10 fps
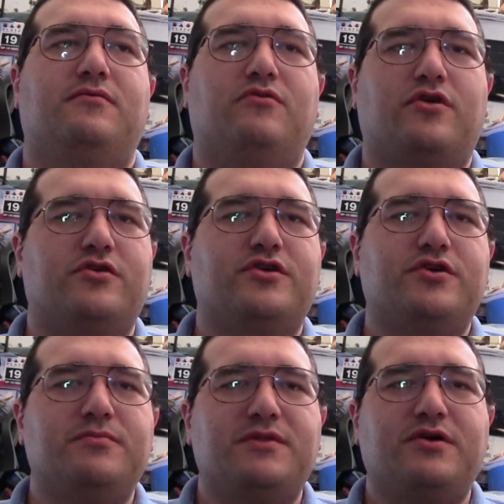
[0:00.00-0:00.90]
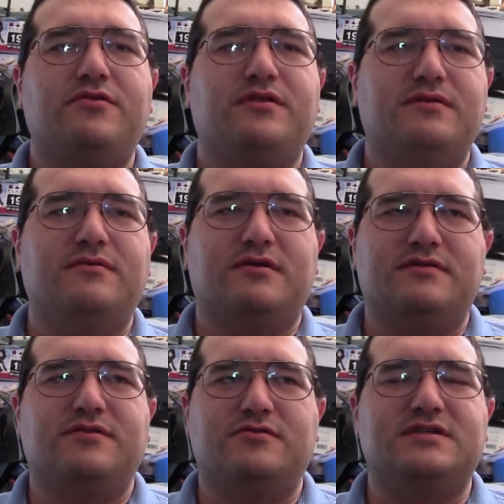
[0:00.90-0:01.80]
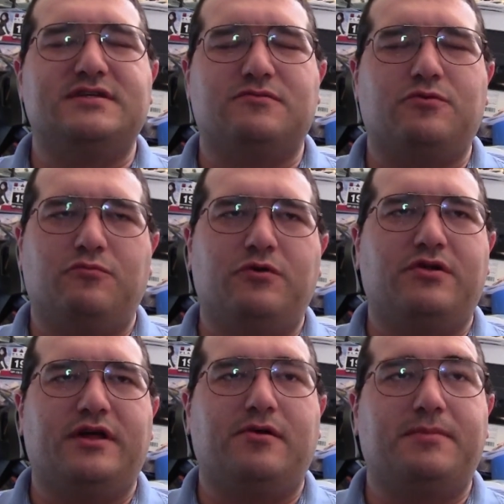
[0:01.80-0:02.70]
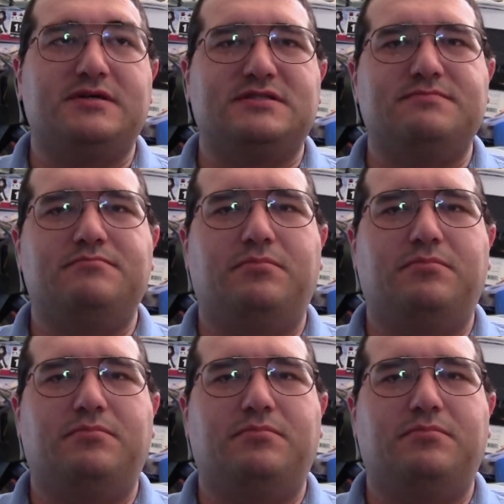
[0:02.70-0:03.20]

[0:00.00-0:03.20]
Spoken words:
Longer term, though, those things will help us,